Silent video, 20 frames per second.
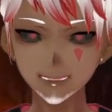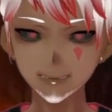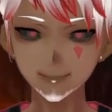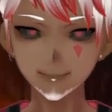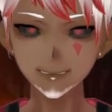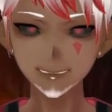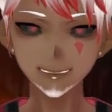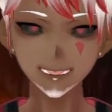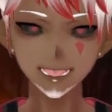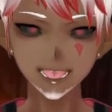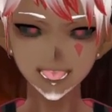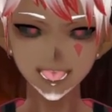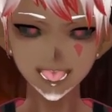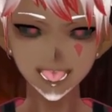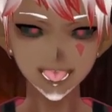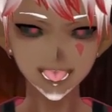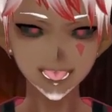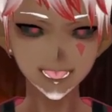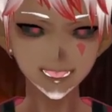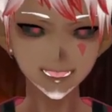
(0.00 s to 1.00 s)
having
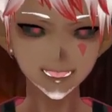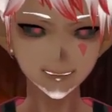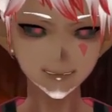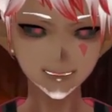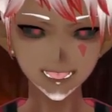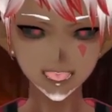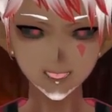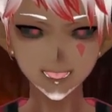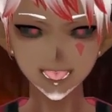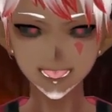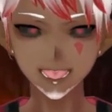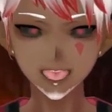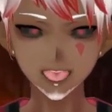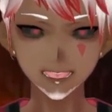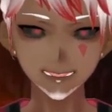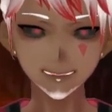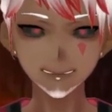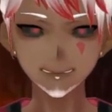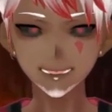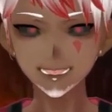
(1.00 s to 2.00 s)
my quote
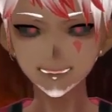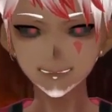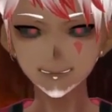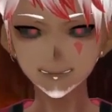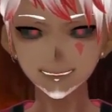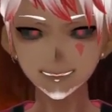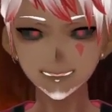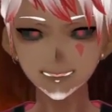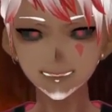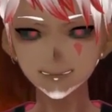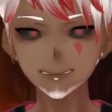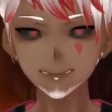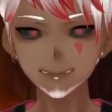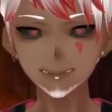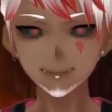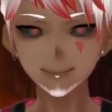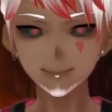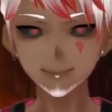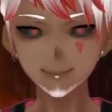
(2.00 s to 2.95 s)
unquote sixth sense